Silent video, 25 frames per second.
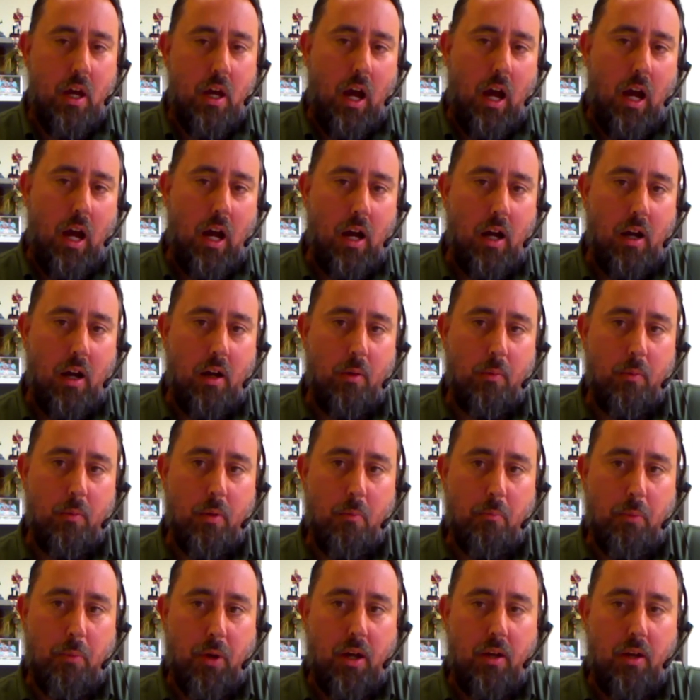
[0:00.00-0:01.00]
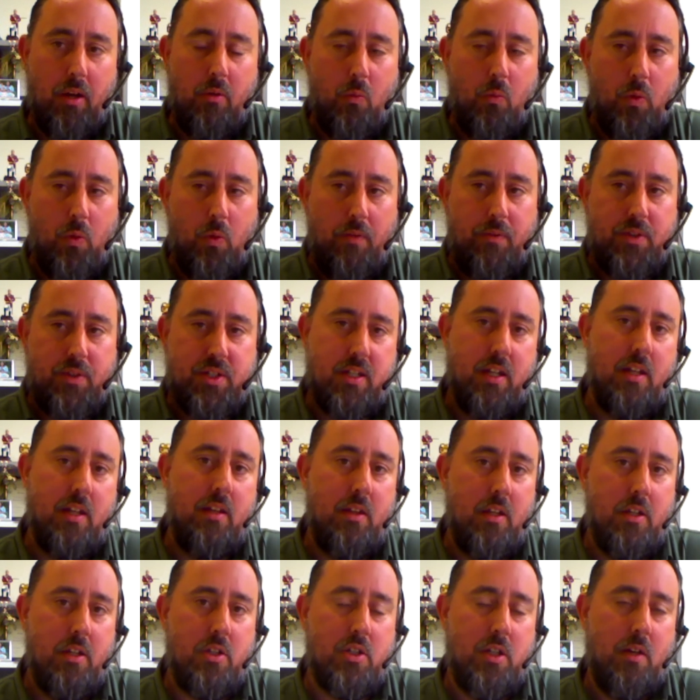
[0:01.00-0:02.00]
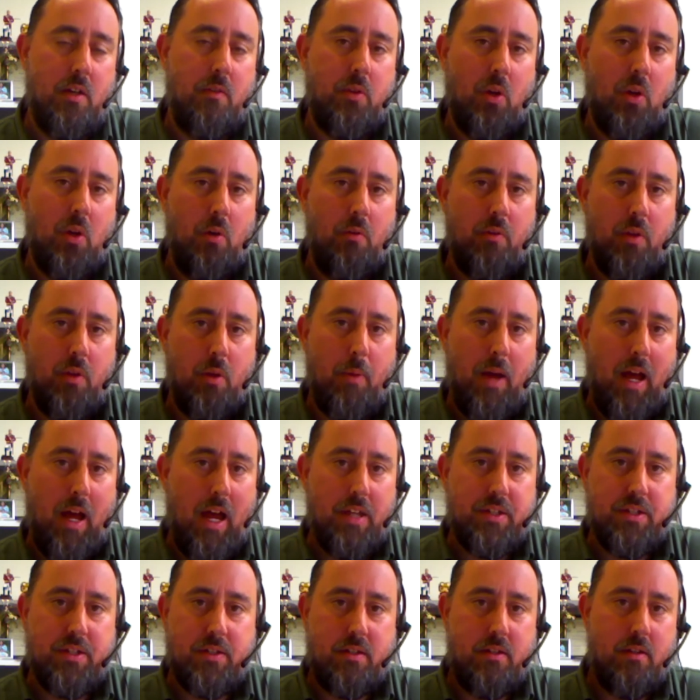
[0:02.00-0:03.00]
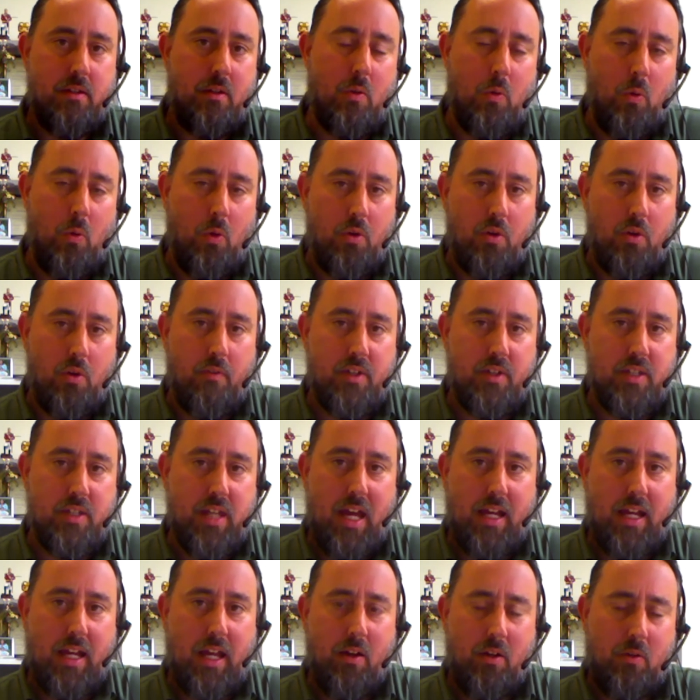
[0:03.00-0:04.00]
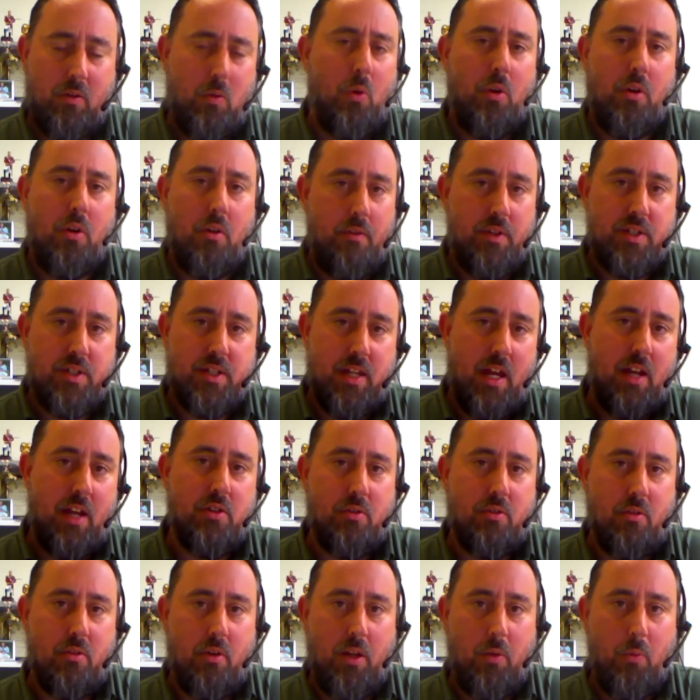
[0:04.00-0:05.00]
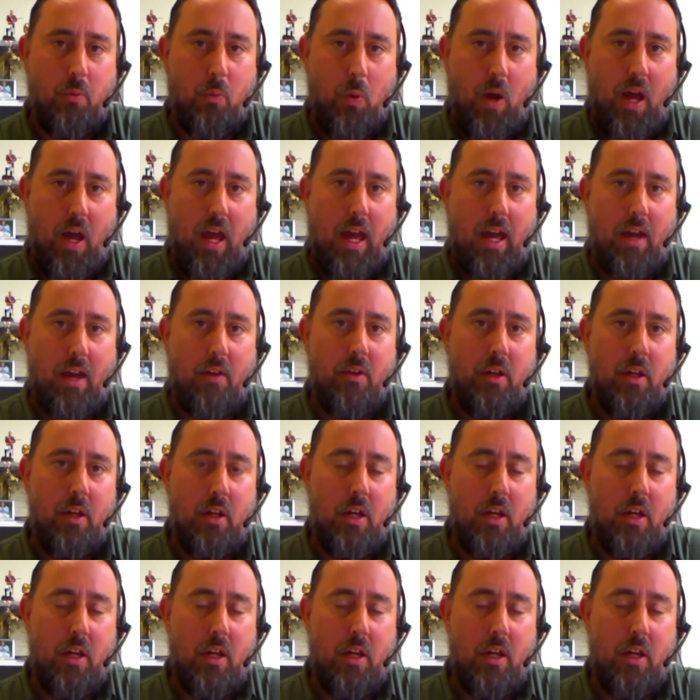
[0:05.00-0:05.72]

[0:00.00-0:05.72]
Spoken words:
but we've seen this shift over the past quarter of a century, where